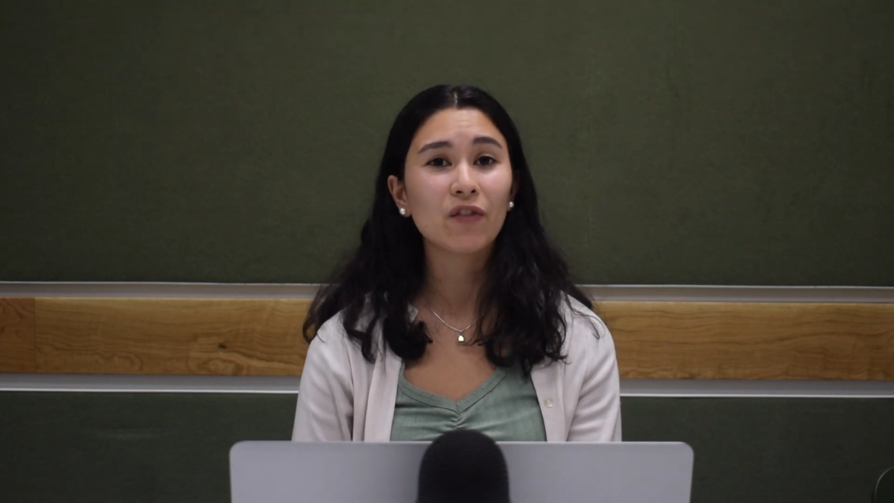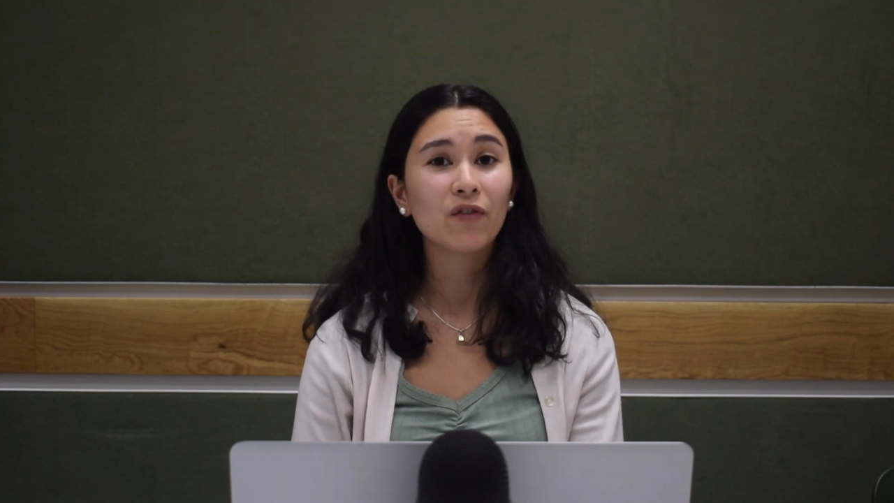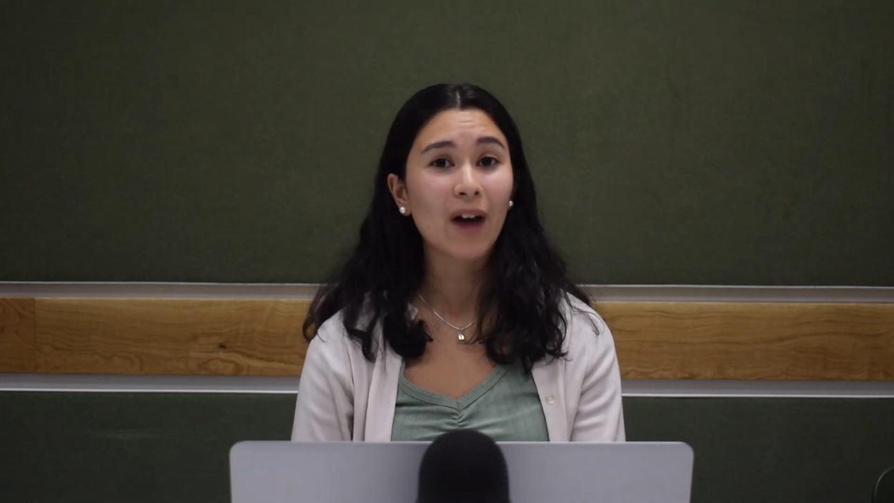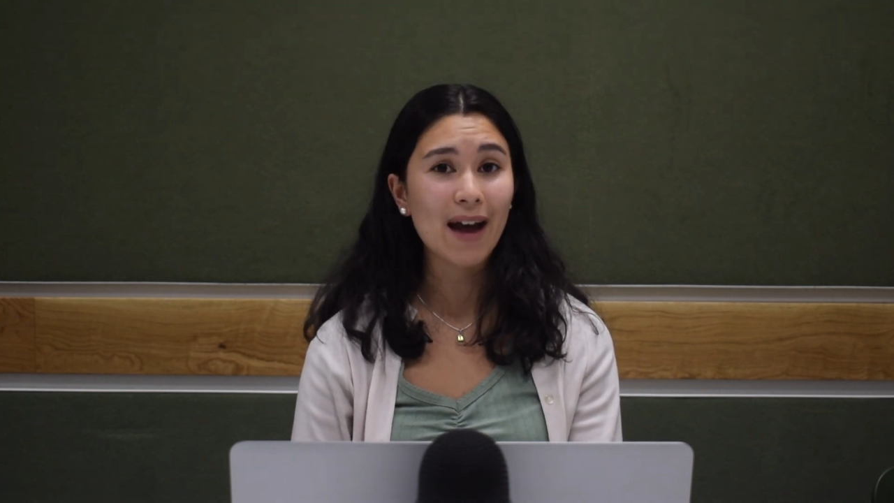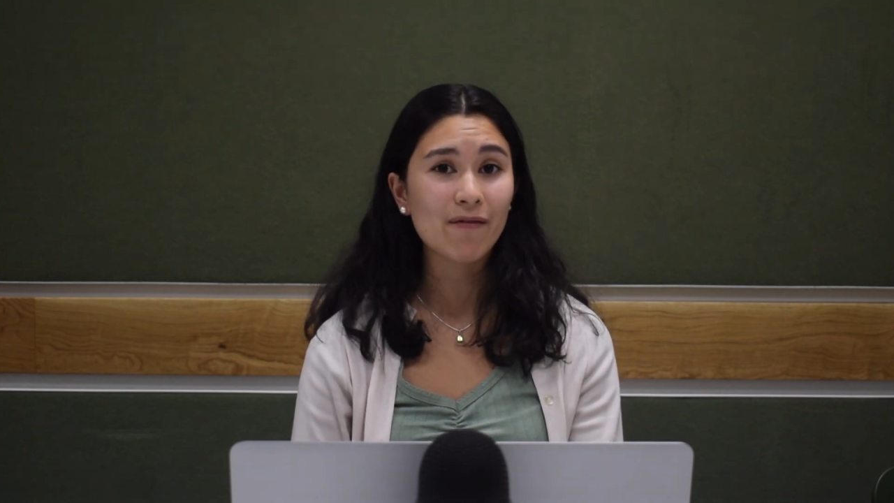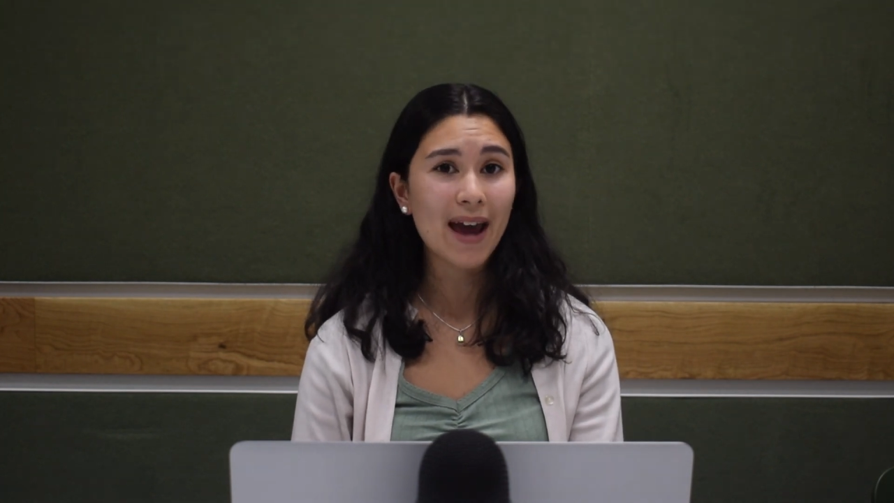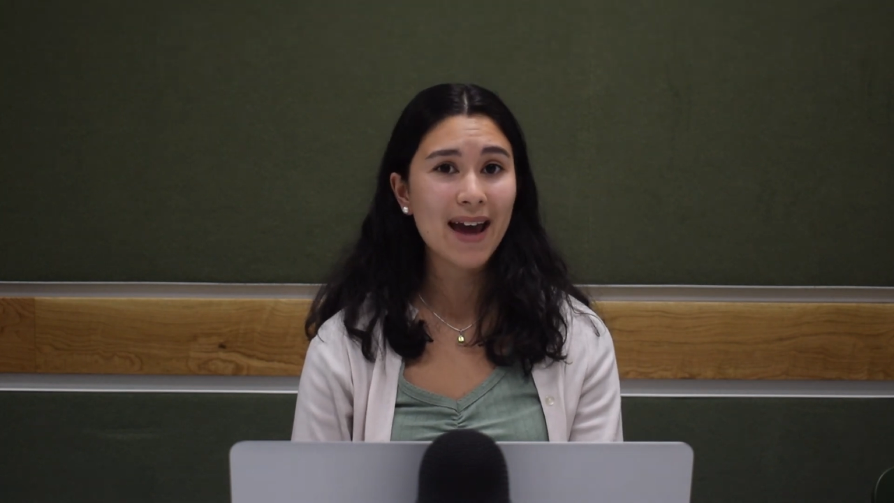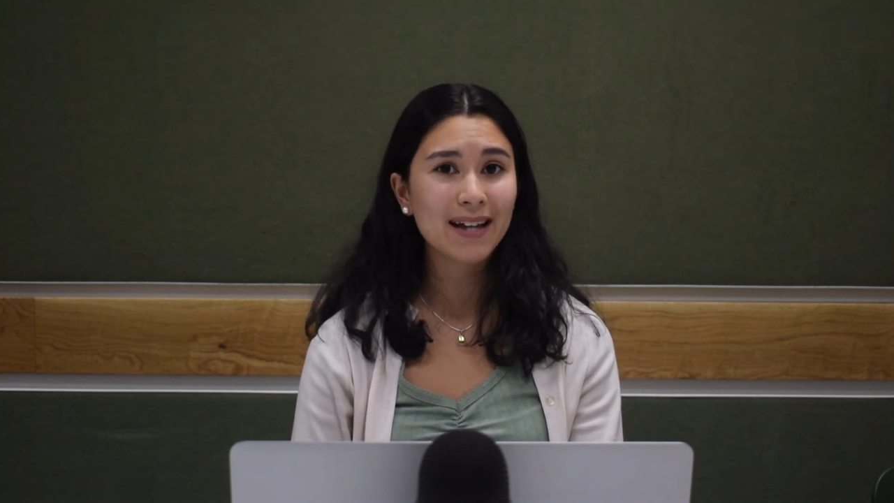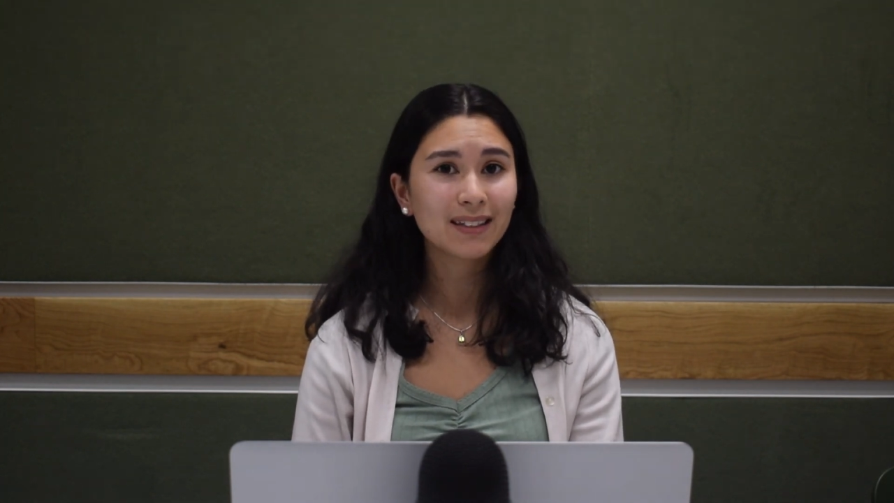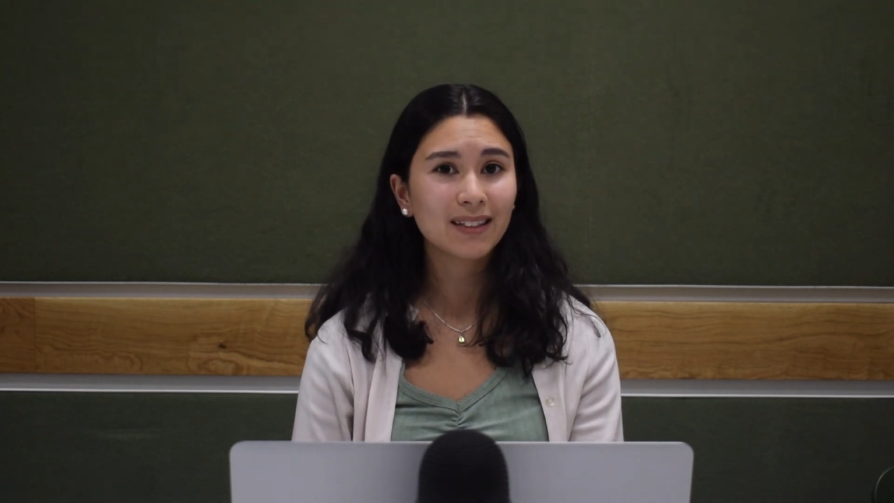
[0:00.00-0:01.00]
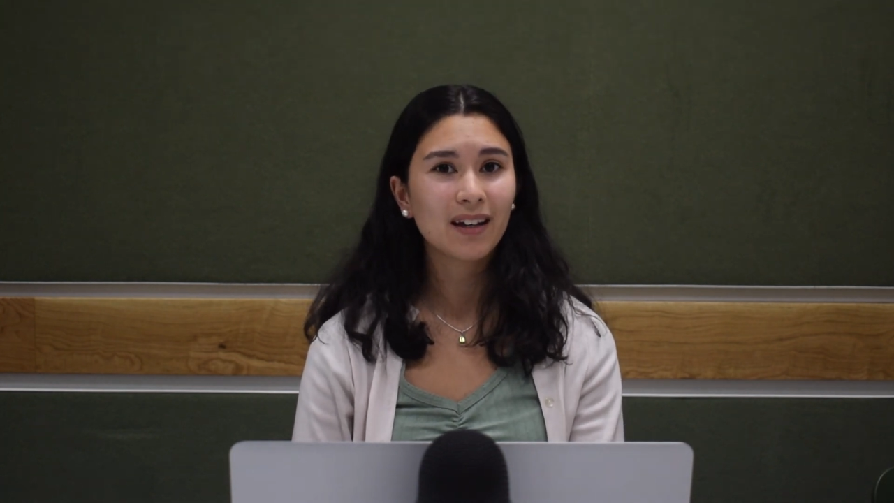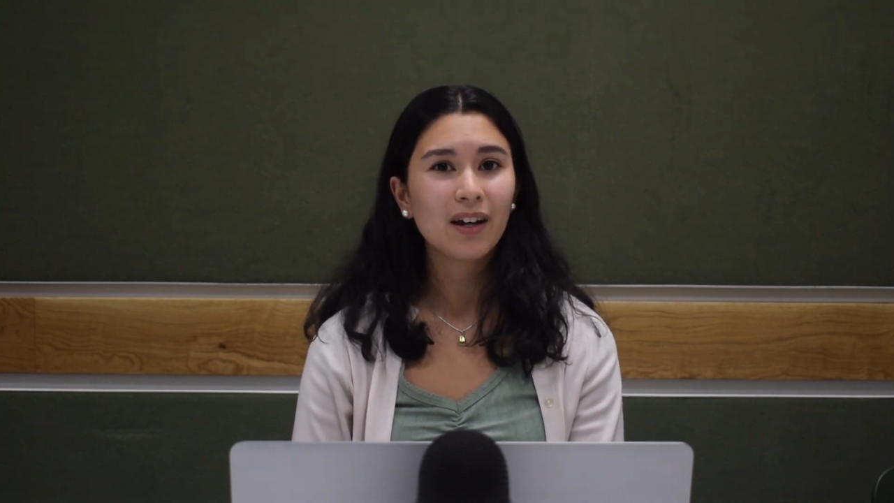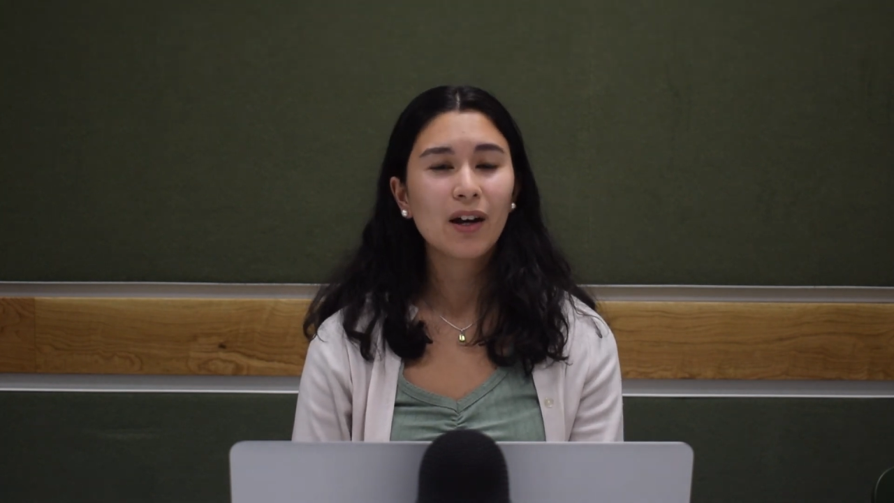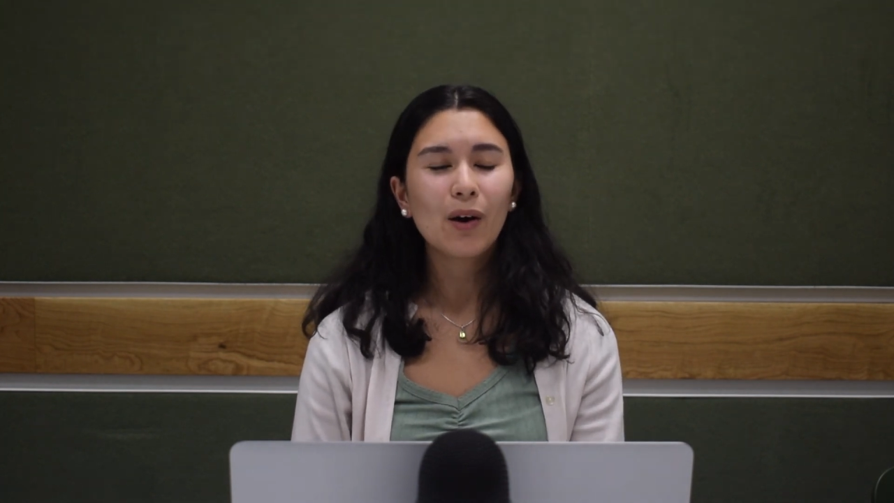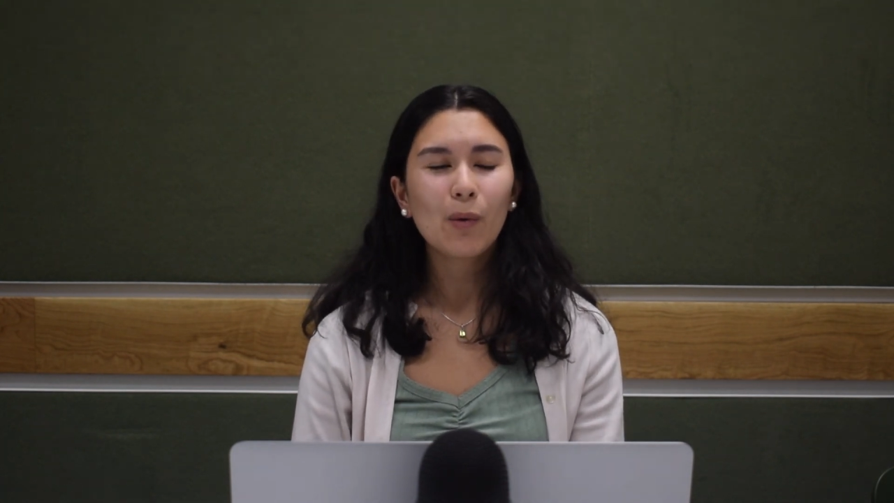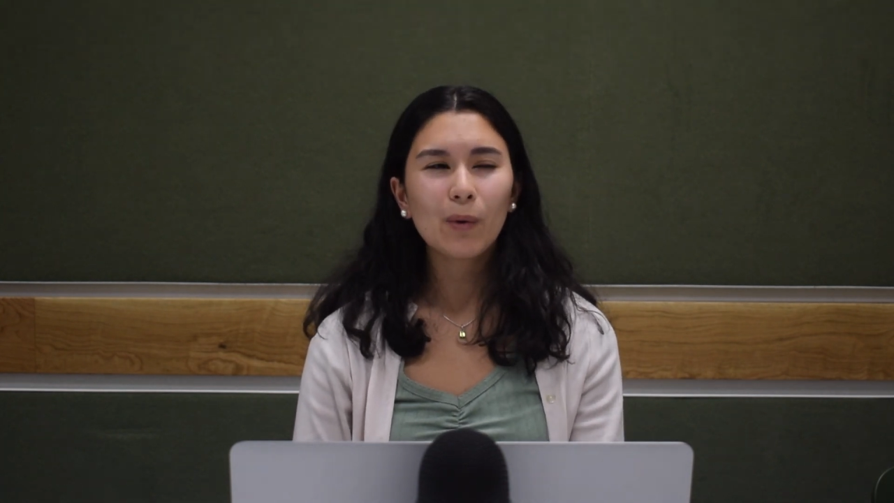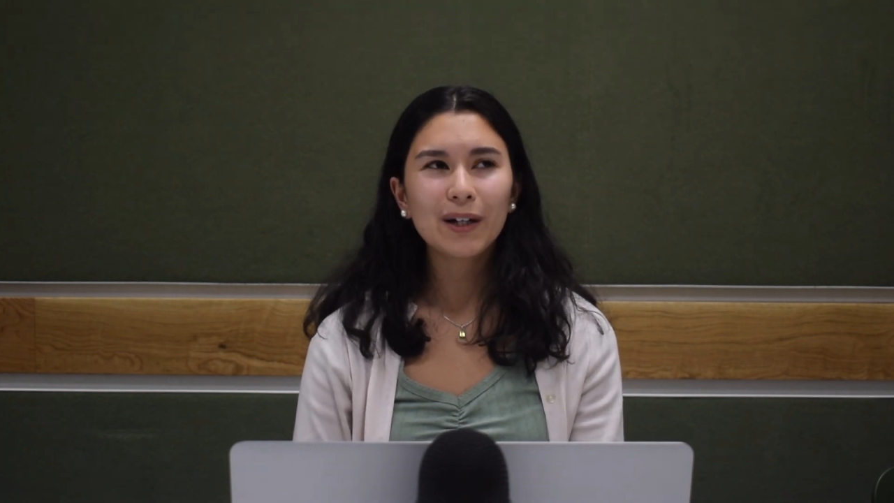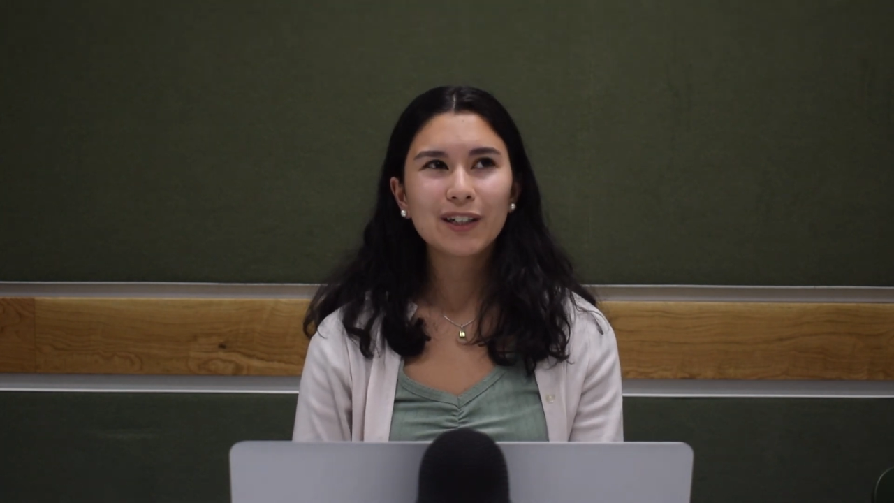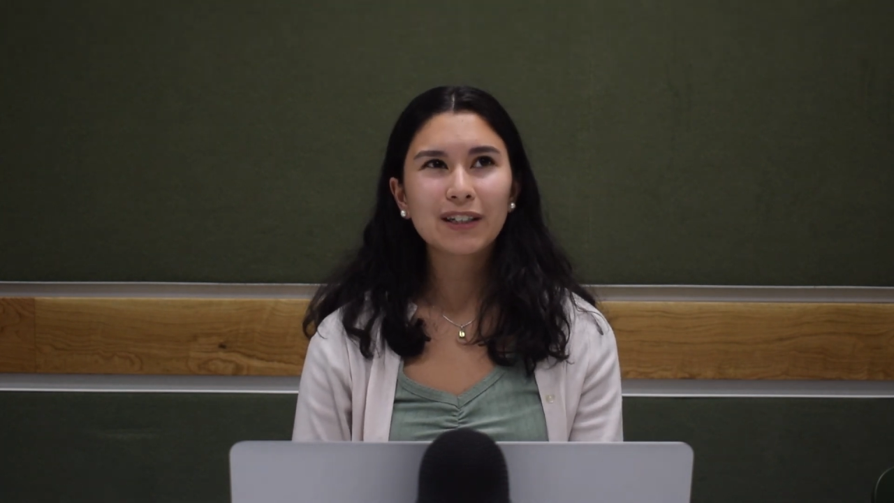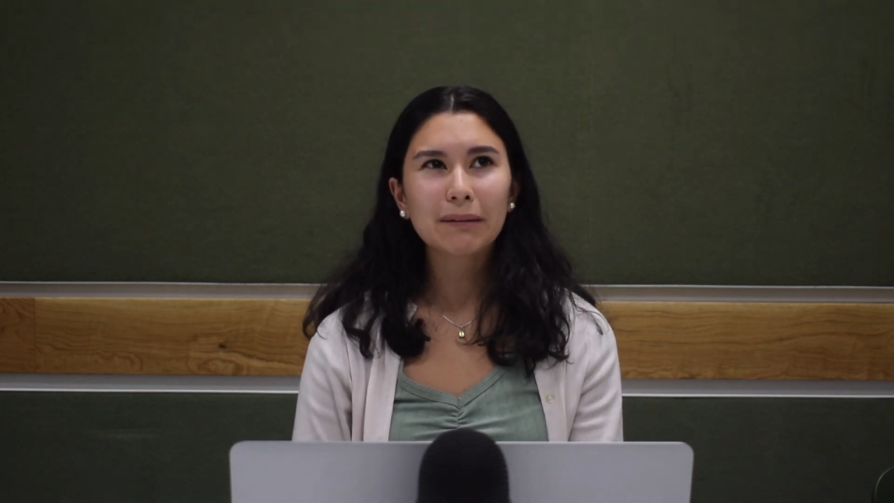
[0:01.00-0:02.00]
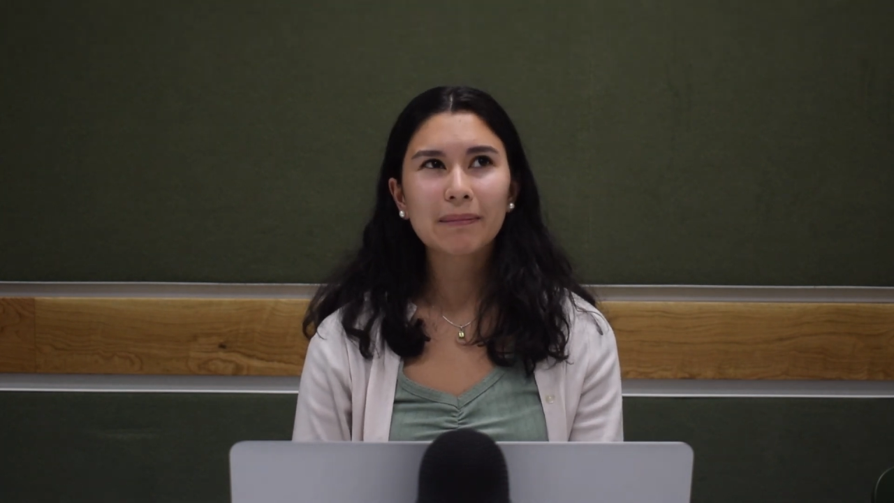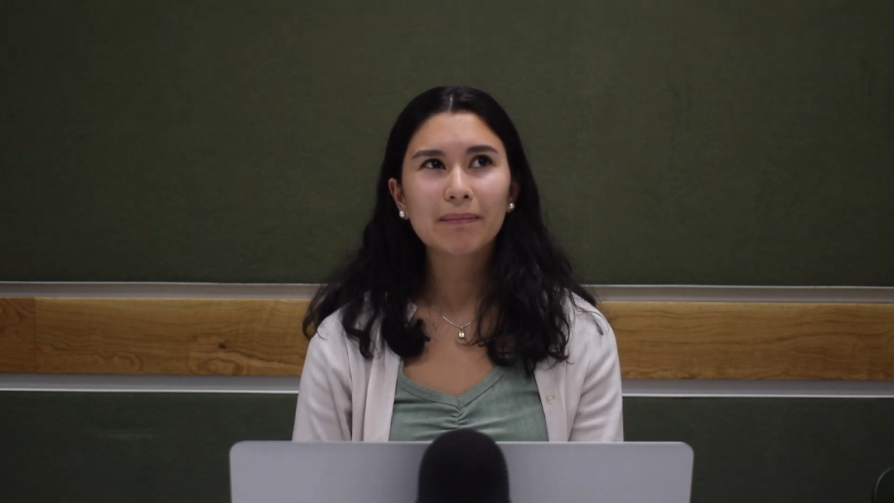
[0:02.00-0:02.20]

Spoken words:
5 days, which